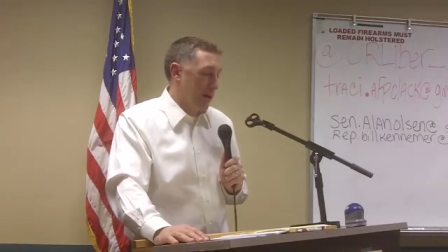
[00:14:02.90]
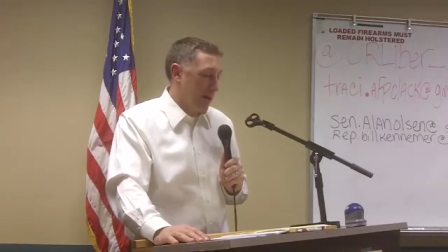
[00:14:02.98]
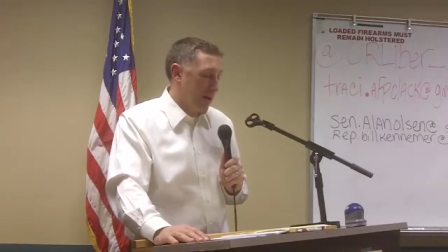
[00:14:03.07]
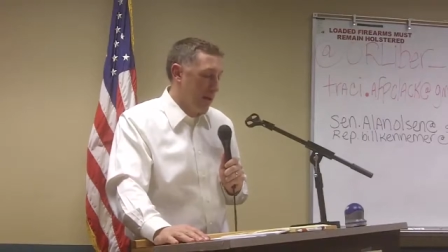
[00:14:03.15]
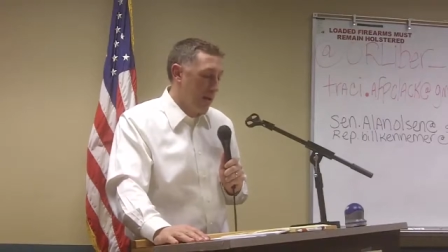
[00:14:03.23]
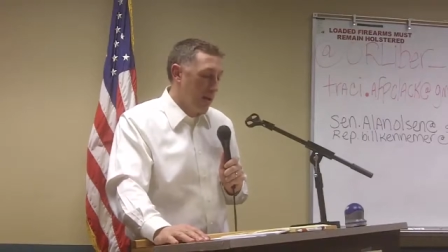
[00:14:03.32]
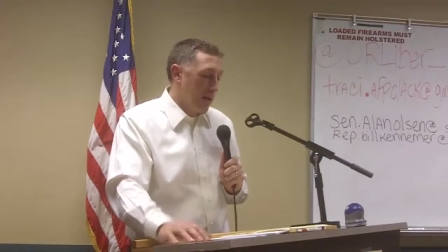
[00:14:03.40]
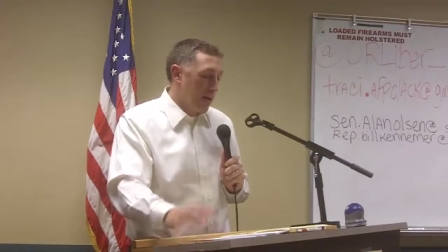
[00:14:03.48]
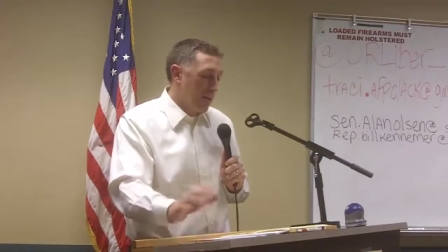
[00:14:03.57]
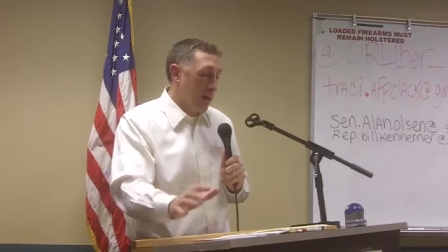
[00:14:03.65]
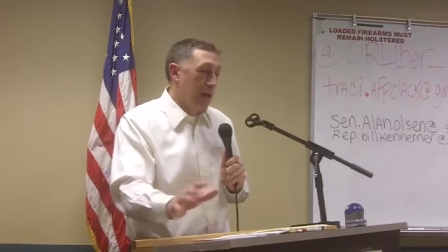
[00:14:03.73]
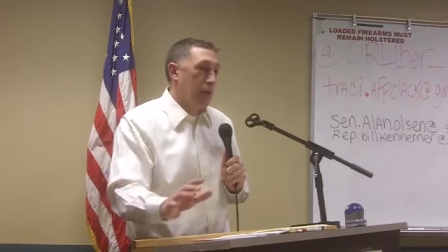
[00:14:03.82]
about it.
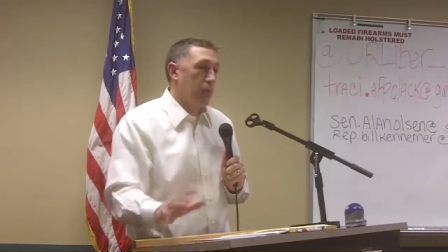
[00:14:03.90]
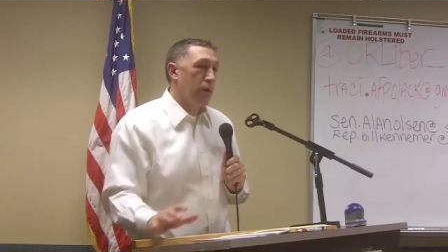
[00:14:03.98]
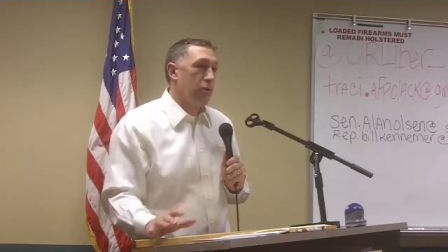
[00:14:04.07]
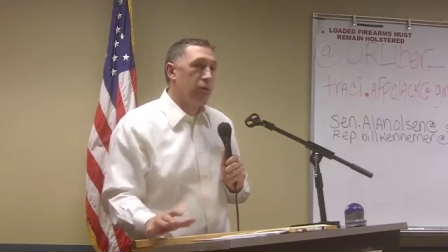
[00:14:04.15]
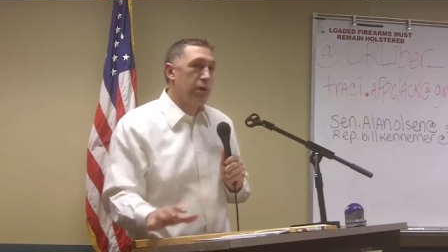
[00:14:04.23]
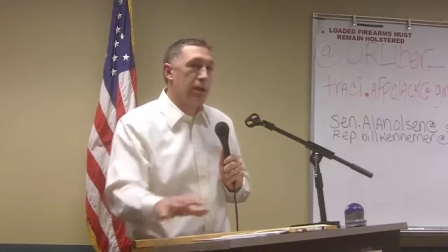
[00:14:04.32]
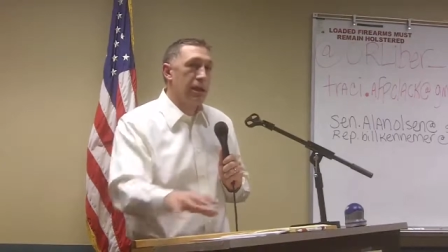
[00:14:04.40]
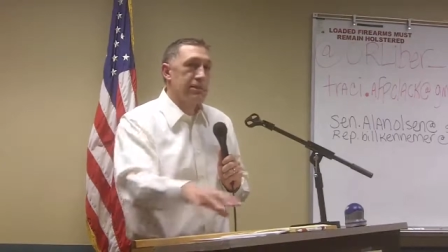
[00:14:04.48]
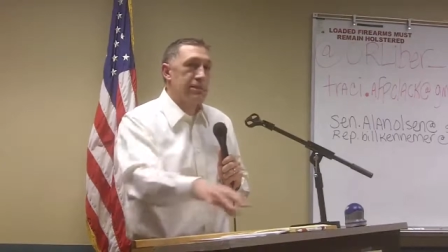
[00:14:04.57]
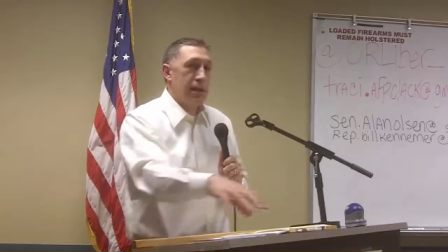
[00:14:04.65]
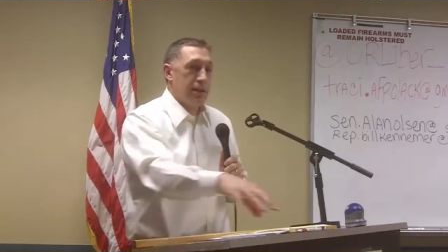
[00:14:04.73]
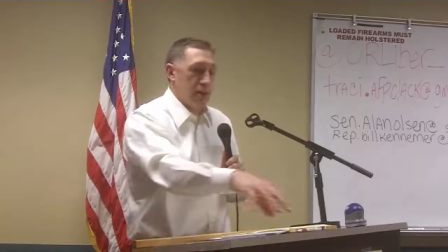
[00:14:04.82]
But we
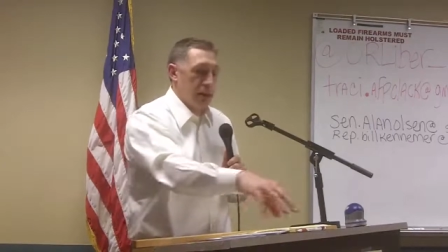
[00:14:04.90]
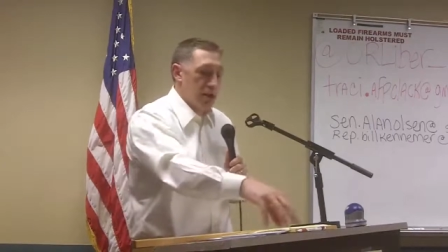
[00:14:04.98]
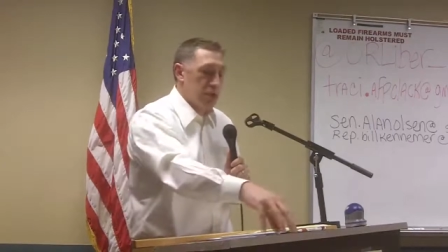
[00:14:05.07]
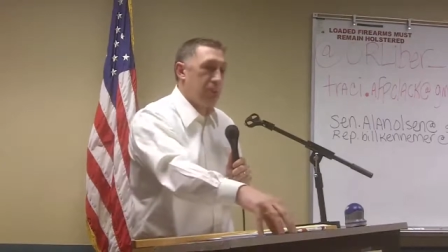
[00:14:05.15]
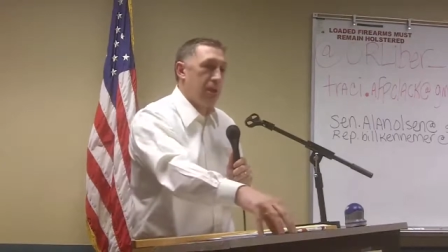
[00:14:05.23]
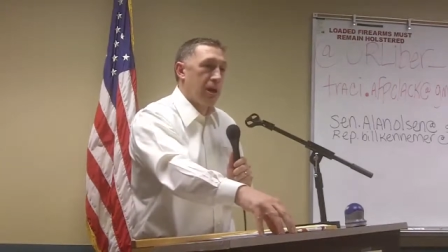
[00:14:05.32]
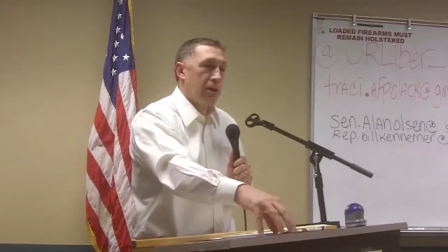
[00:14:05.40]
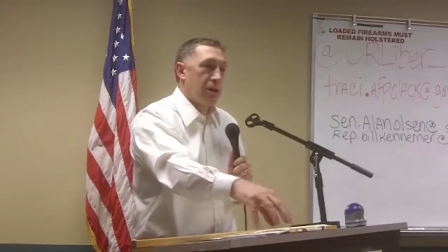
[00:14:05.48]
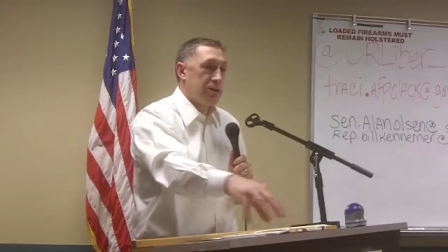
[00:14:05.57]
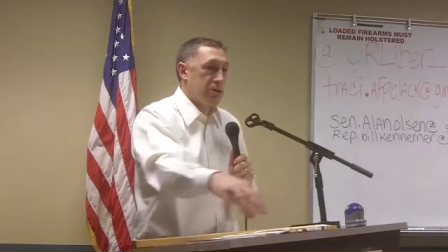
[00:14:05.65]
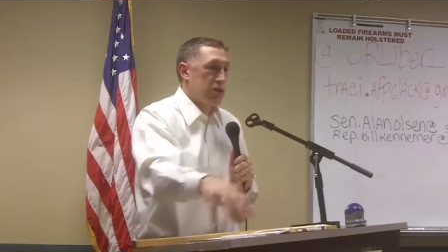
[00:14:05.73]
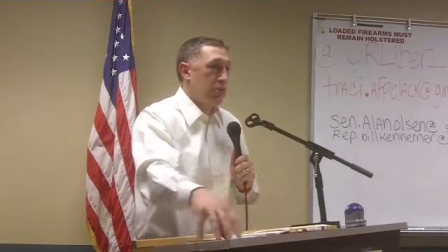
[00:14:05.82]
realize that in large
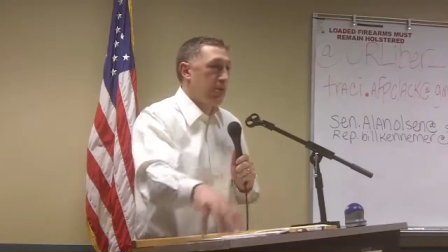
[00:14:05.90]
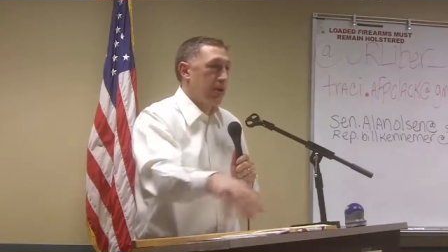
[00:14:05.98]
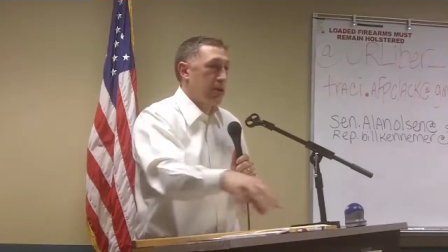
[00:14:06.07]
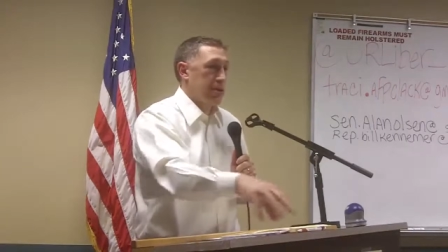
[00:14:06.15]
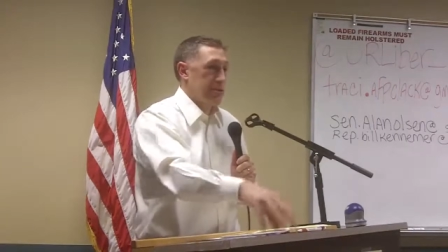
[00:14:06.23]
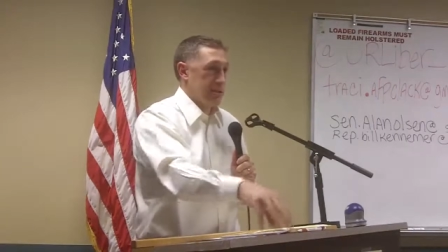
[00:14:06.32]
part it's a two-party